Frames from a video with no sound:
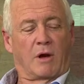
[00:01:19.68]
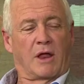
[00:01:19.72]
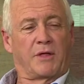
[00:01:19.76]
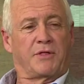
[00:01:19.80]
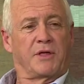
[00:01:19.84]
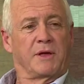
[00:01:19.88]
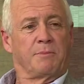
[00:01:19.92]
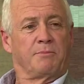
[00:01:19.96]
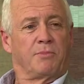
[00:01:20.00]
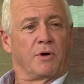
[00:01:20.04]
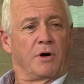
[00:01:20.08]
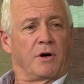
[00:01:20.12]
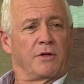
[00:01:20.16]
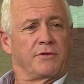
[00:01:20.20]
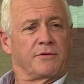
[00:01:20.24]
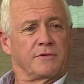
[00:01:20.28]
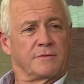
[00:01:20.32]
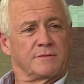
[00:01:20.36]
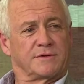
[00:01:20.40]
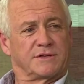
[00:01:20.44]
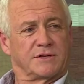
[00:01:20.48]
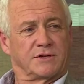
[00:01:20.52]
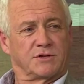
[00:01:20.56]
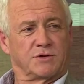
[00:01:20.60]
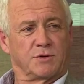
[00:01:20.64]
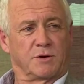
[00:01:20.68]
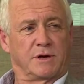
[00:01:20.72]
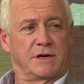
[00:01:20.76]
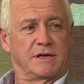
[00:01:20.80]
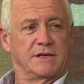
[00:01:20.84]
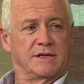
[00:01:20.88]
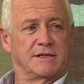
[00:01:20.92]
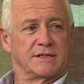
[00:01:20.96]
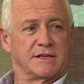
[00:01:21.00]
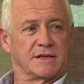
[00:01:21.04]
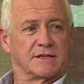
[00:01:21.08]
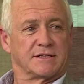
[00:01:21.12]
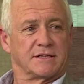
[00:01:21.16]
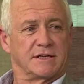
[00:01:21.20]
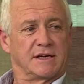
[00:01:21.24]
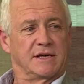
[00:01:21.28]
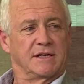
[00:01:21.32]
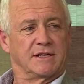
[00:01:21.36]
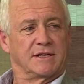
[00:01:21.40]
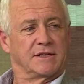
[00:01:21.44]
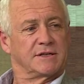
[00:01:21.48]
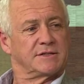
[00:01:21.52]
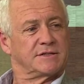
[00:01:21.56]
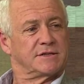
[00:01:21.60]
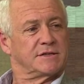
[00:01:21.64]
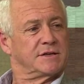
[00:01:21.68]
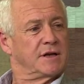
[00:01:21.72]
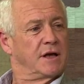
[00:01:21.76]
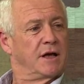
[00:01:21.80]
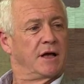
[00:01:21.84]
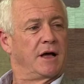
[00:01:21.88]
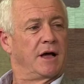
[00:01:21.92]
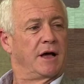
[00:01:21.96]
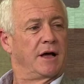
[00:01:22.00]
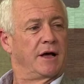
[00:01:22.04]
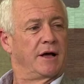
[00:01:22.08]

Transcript: Well, I think bathrooms in 2016's